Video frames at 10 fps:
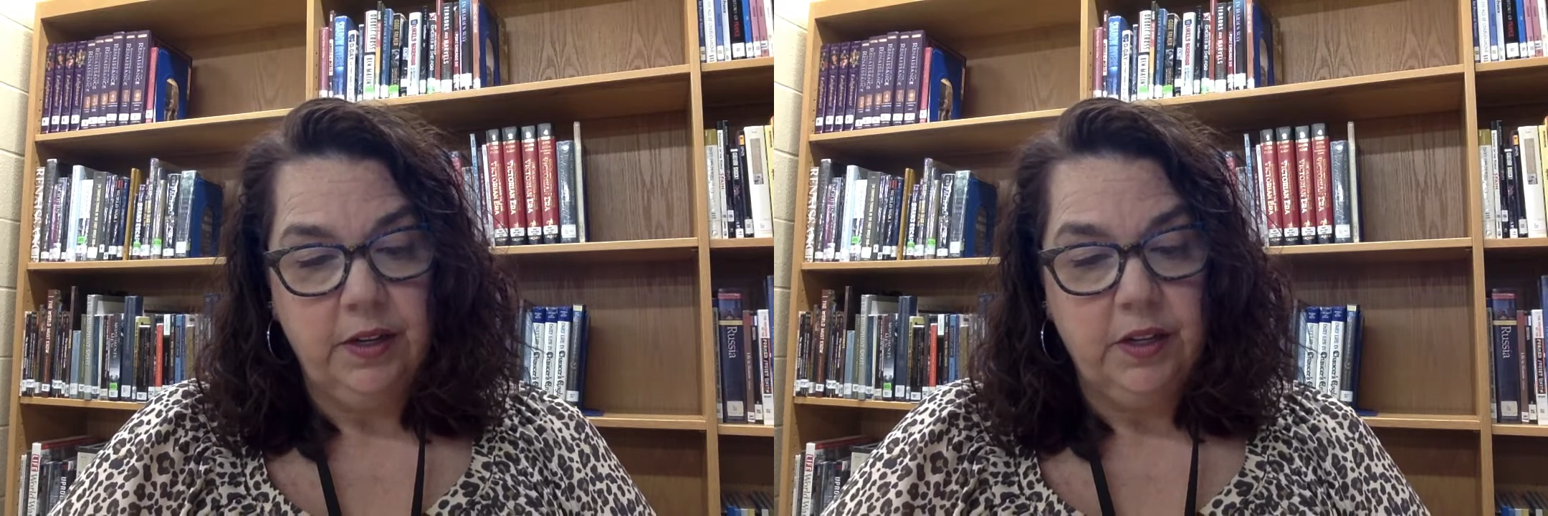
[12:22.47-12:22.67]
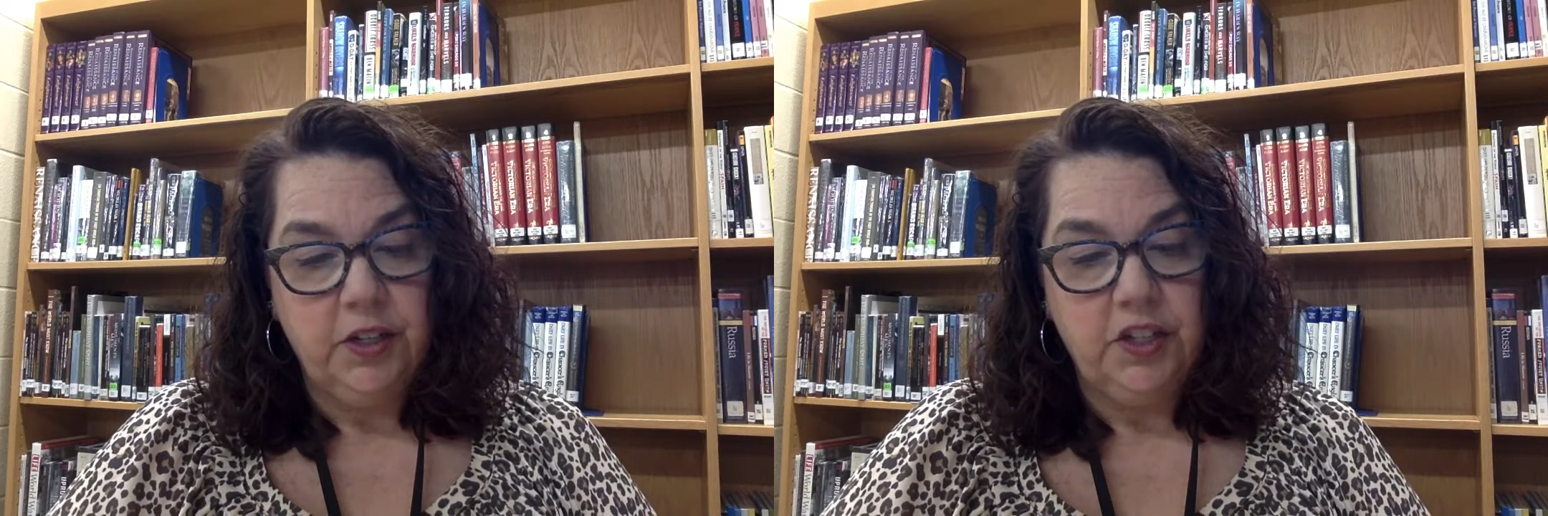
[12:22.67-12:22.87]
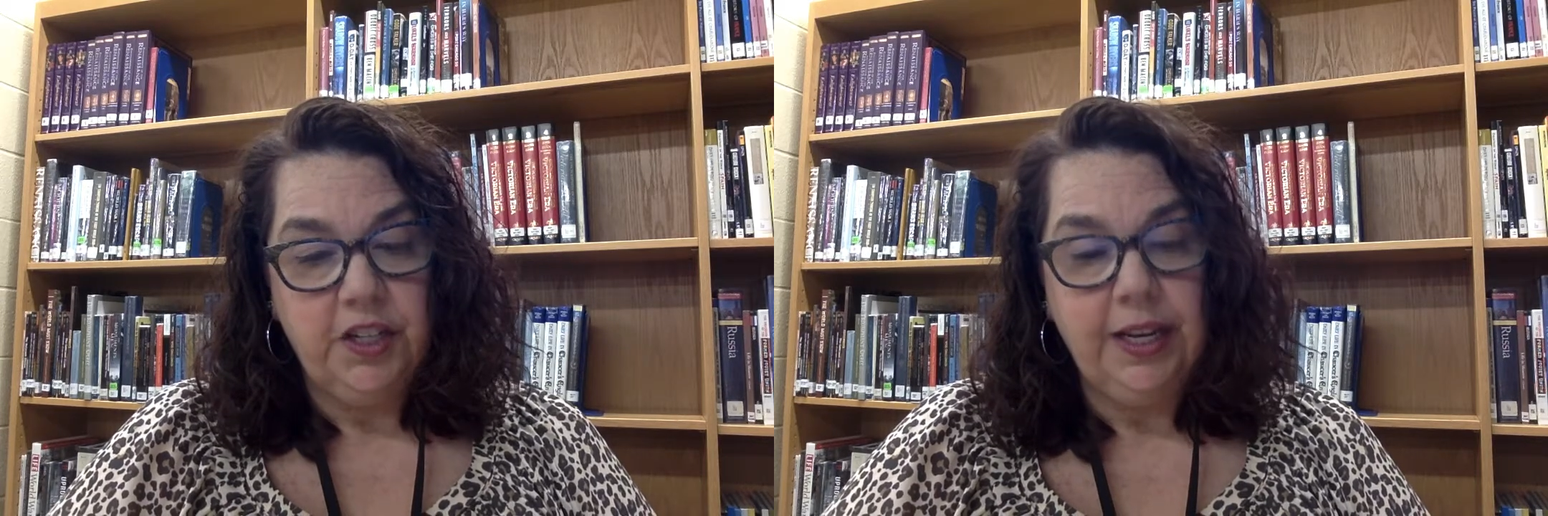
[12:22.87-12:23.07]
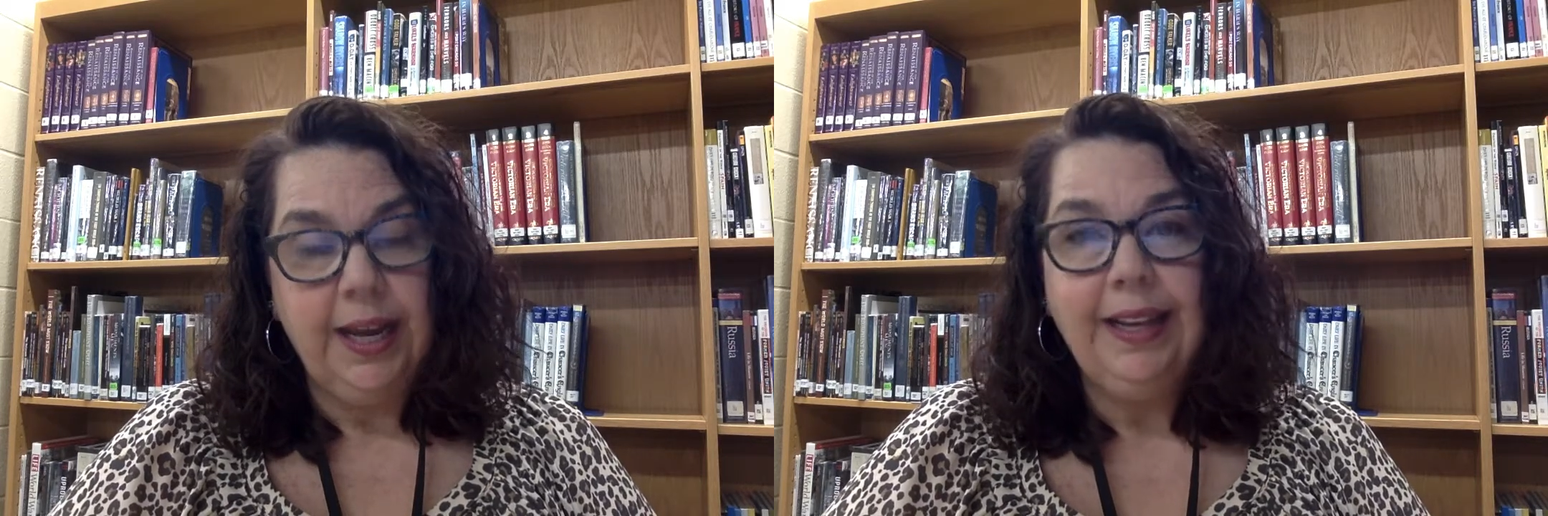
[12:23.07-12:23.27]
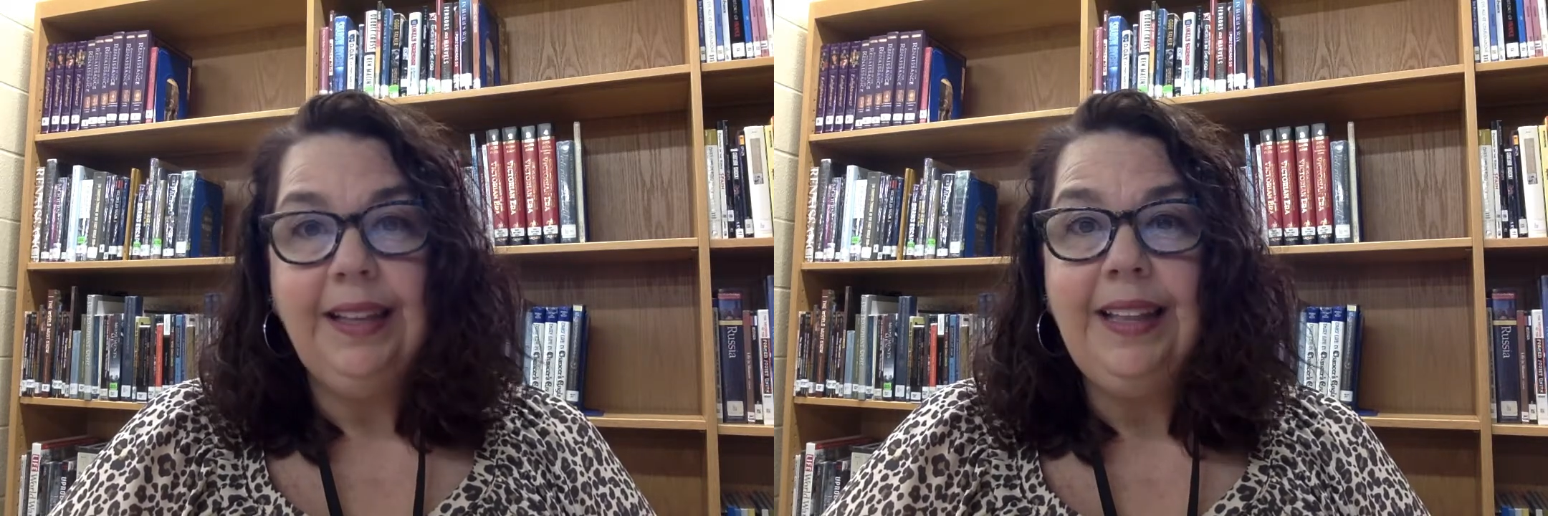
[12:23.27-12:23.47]
She
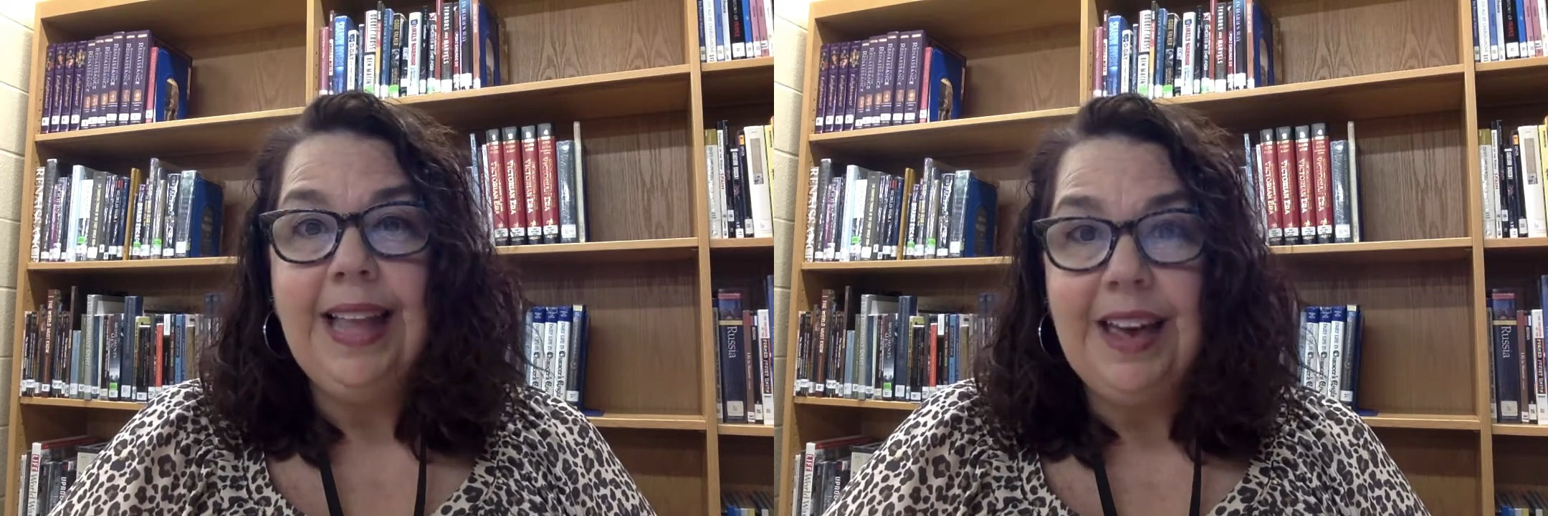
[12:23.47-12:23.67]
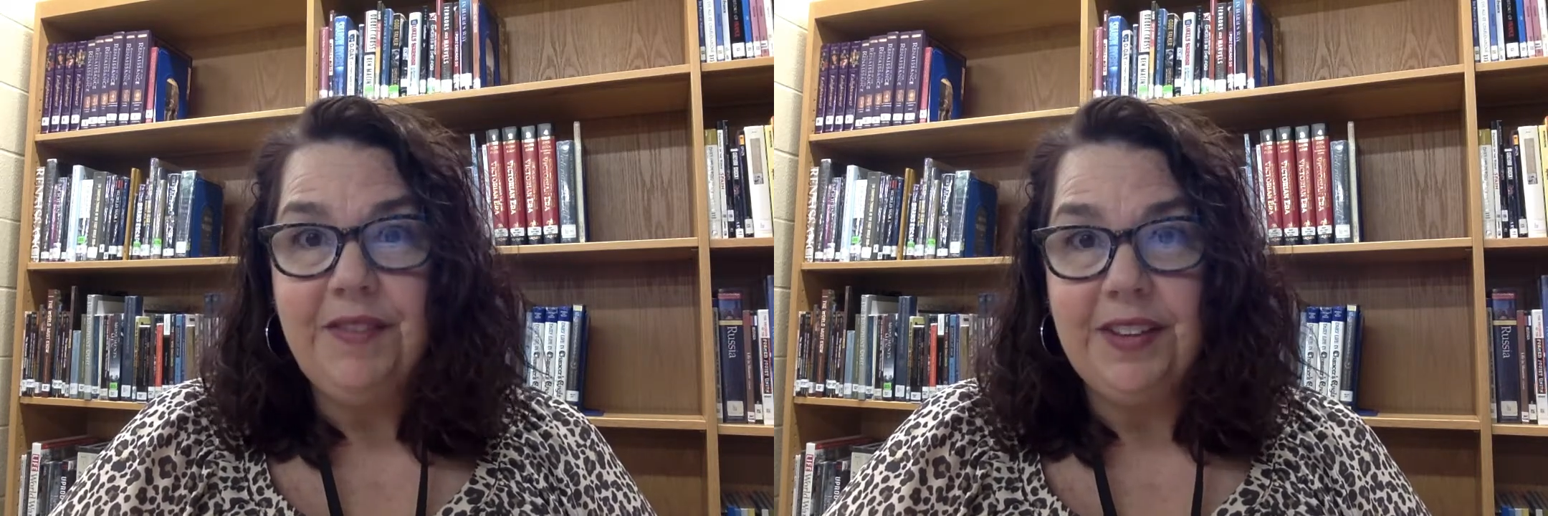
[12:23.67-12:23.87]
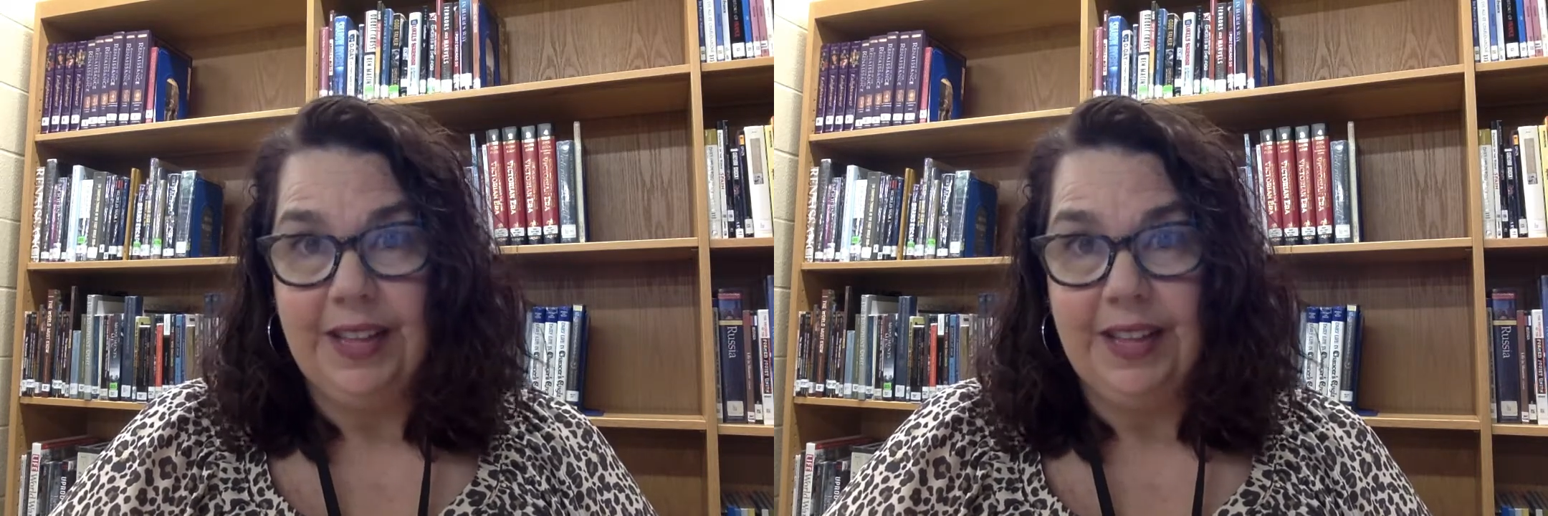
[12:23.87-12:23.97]
had left